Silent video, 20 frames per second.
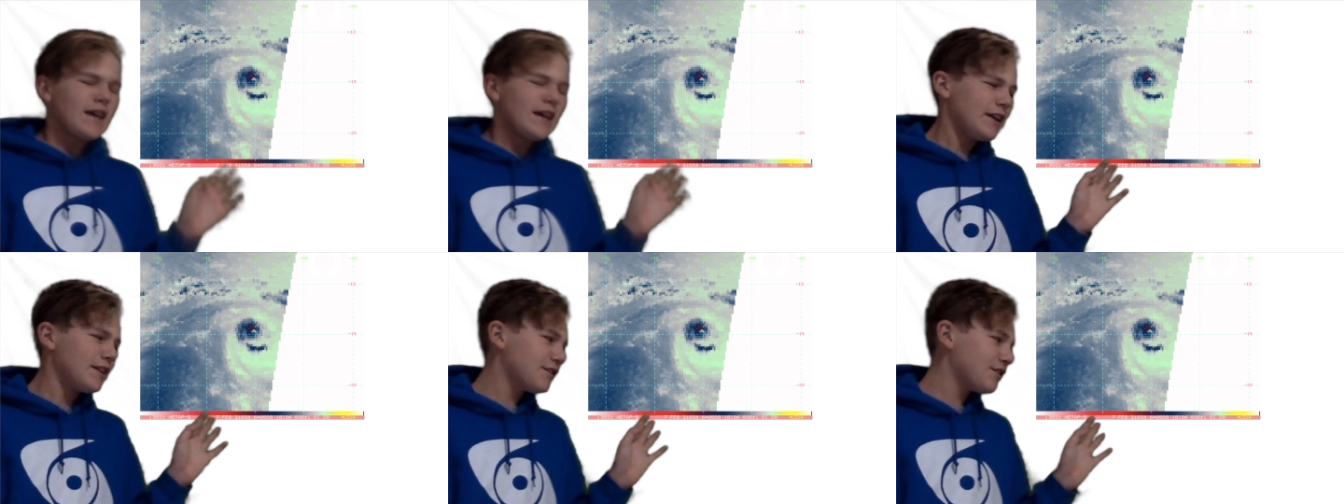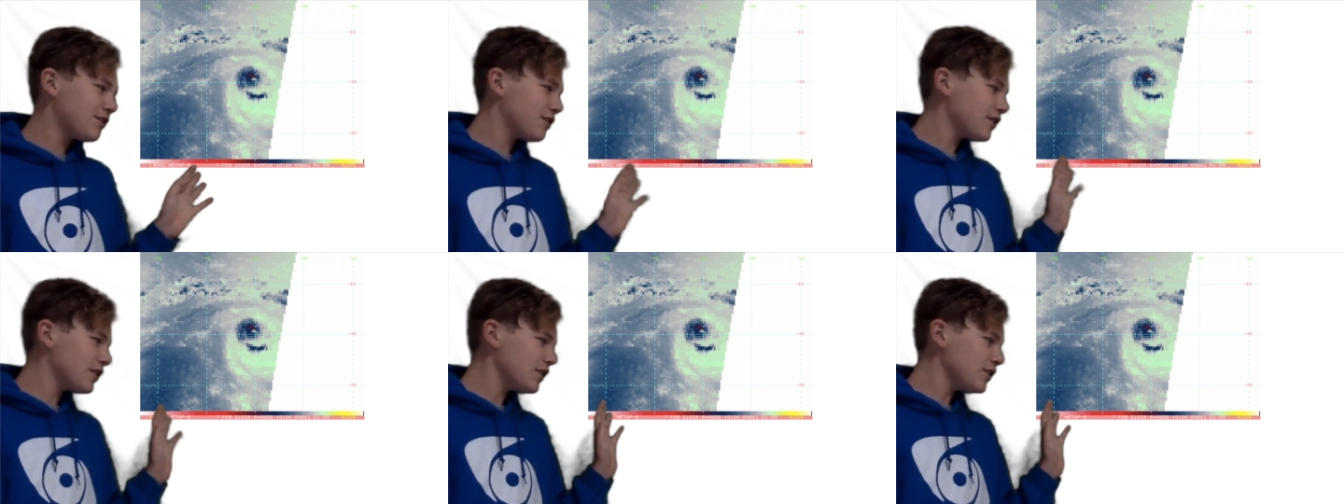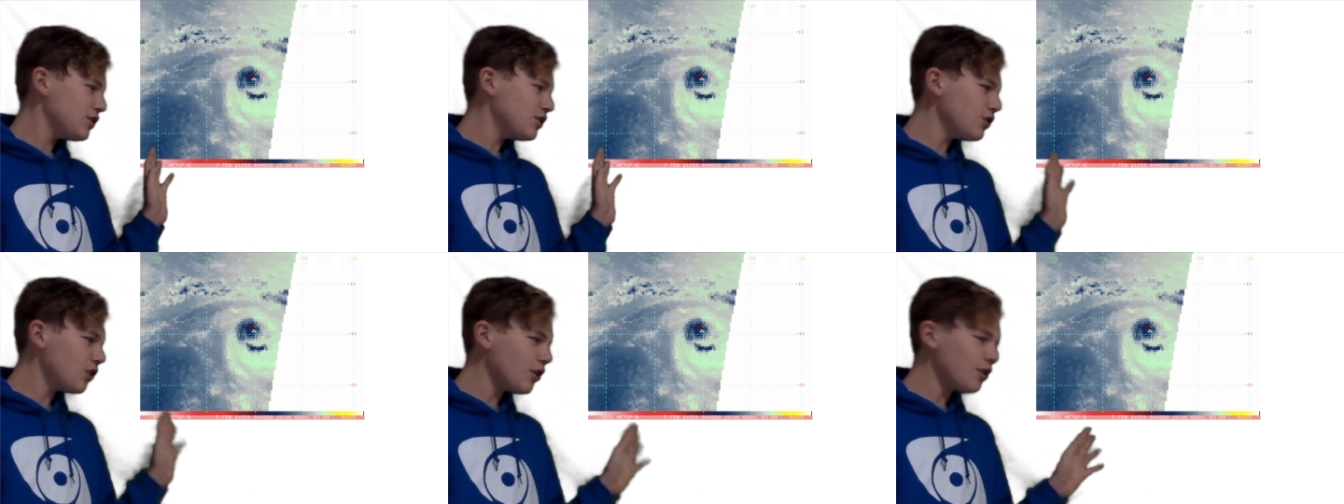It's
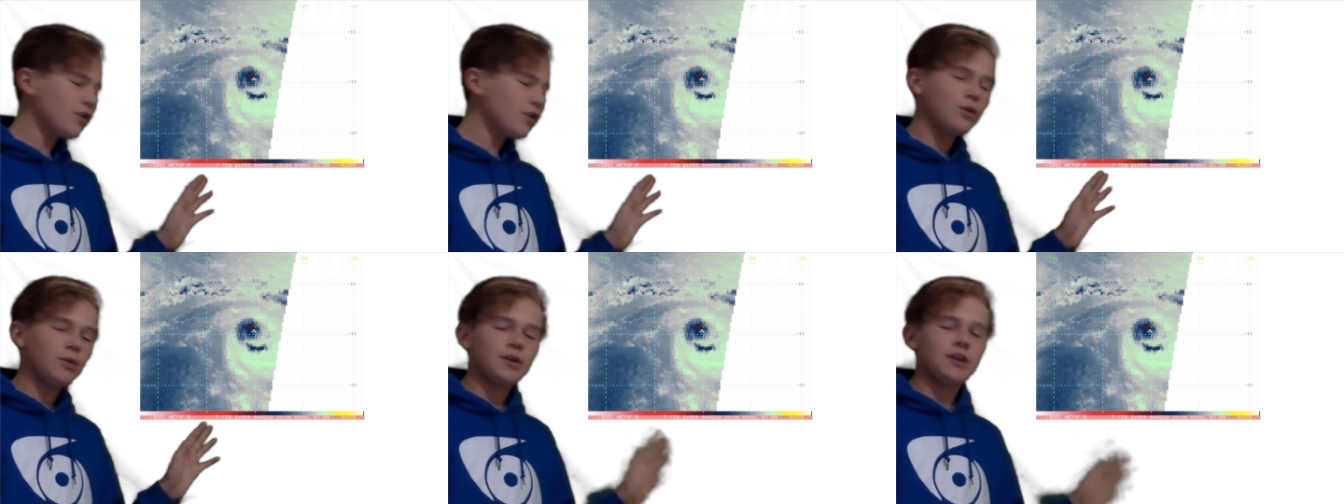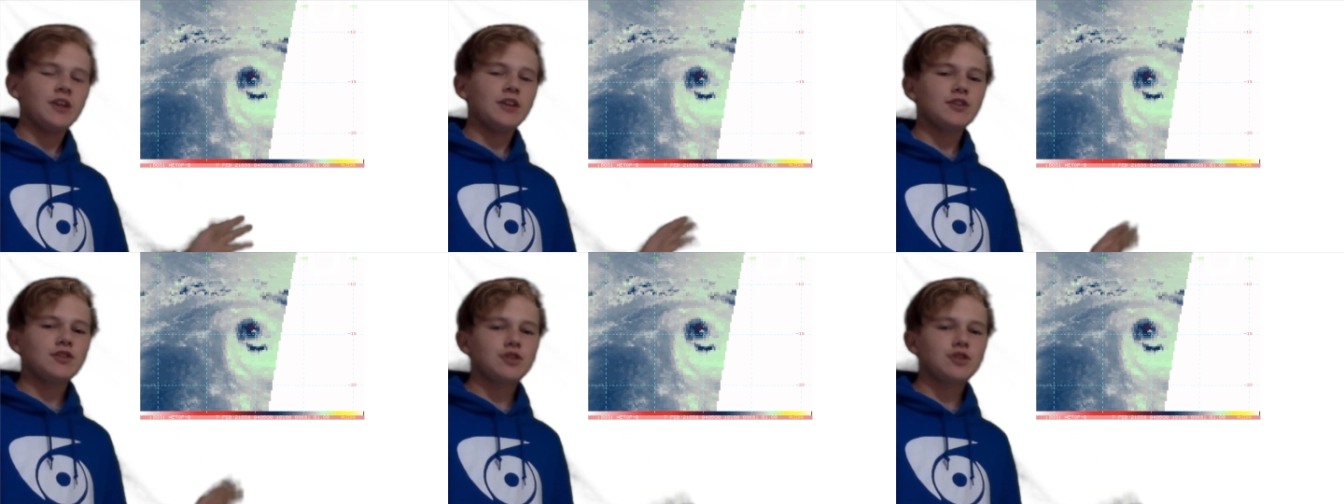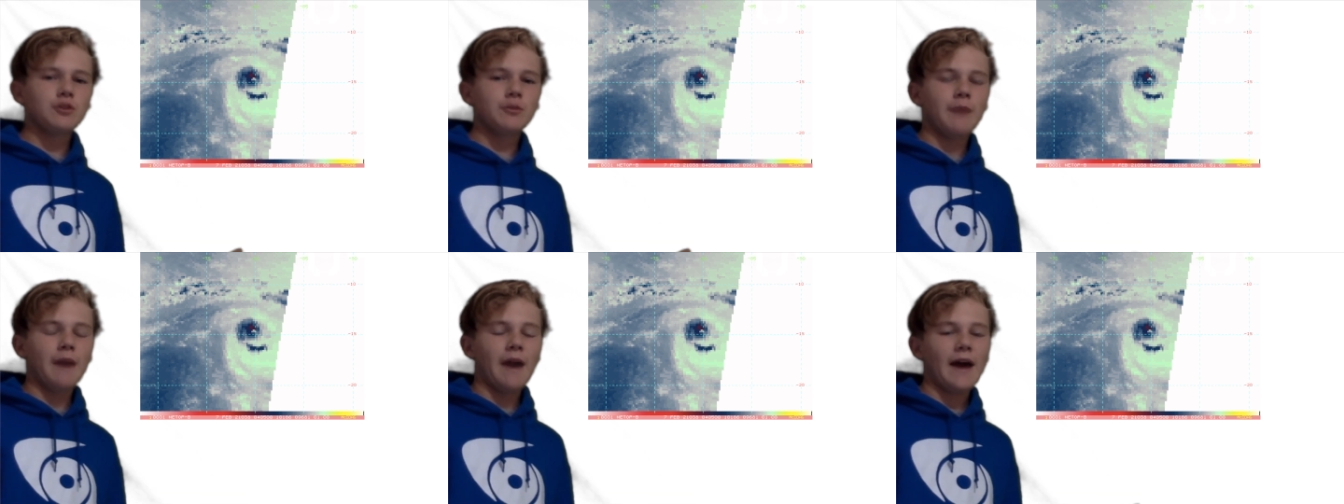not looking
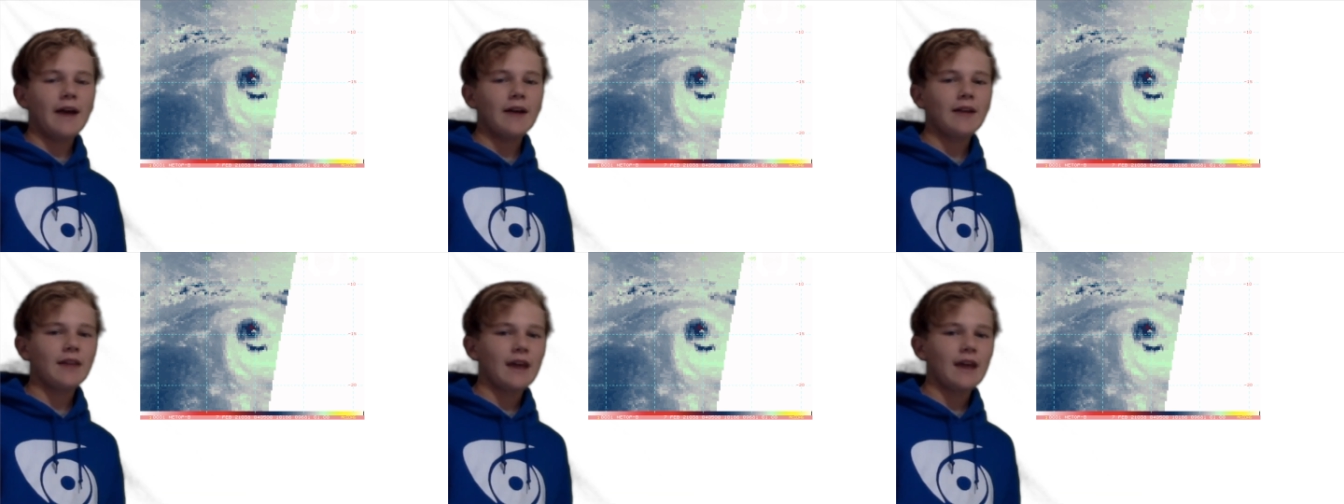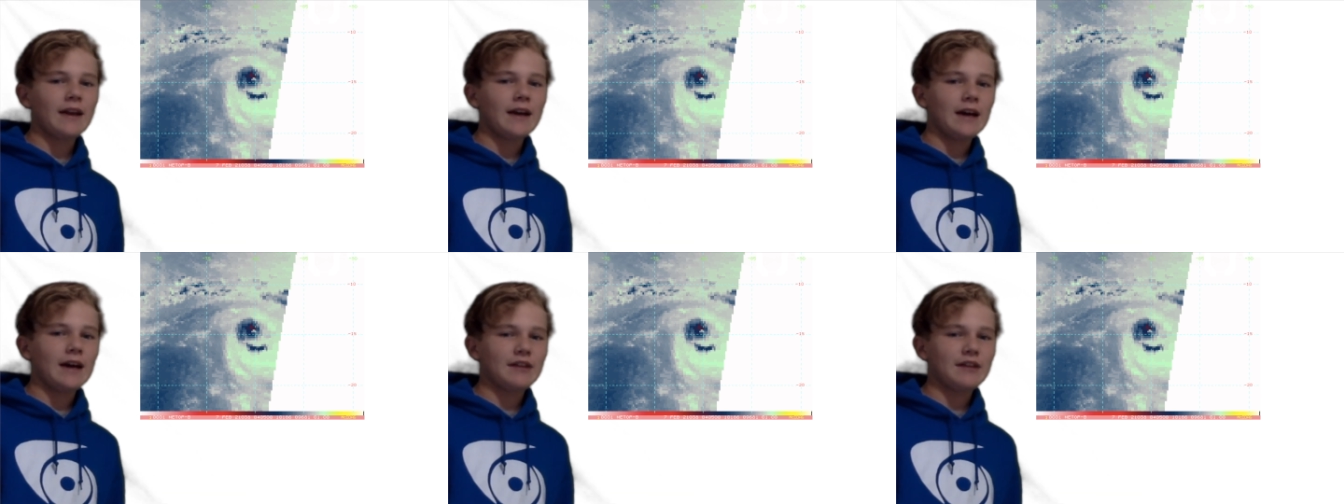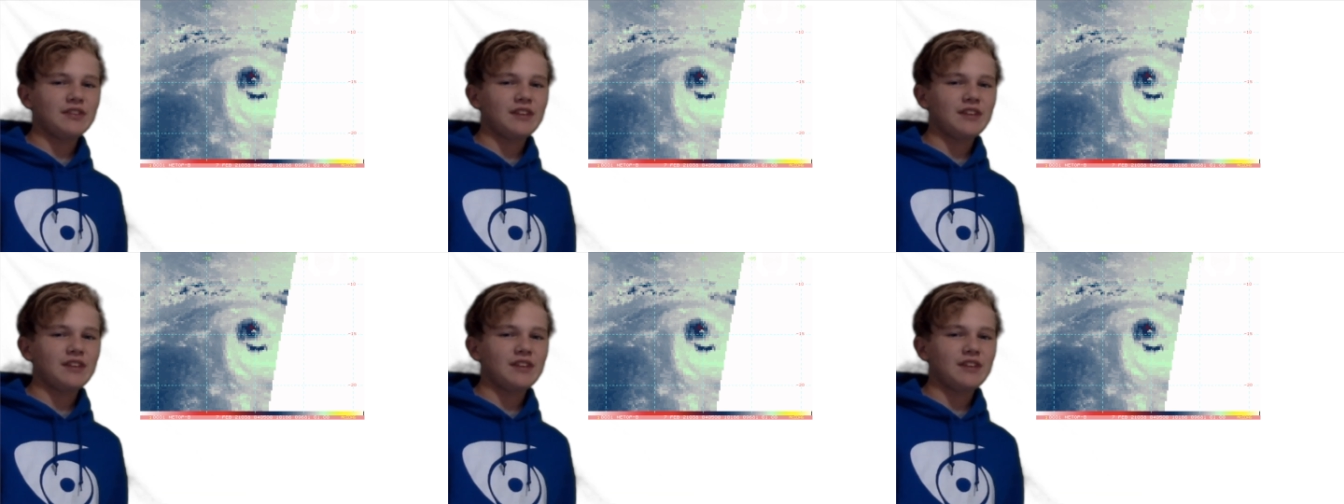too bad, that uh,